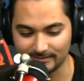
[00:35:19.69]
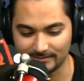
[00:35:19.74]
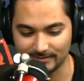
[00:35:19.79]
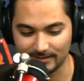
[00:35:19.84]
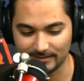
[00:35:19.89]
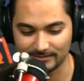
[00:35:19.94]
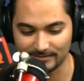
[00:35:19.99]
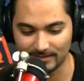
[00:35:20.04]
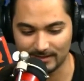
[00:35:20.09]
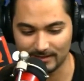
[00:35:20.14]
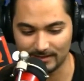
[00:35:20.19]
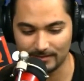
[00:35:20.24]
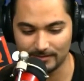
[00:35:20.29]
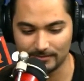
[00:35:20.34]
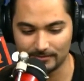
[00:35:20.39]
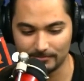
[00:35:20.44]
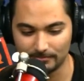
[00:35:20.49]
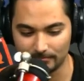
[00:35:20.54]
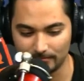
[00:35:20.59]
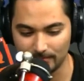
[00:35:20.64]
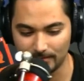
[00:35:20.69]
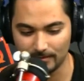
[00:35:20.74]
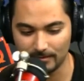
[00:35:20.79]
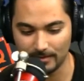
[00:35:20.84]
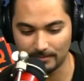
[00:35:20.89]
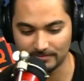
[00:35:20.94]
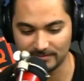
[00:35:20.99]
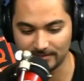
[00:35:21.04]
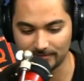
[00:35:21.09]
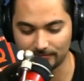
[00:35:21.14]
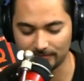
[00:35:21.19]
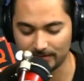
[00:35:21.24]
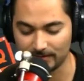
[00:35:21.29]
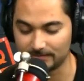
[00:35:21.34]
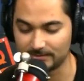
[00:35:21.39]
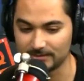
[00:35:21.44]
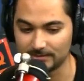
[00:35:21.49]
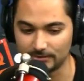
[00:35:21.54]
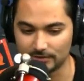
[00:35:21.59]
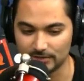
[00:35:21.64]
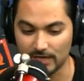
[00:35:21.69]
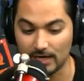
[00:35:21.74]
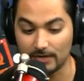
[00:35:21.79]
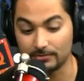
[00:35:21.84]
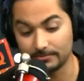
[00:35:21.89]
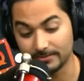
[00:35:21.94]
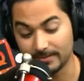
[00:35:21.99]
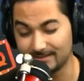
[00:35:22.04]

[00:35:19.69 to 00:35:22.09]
says uh, MC Phillips in the chat room.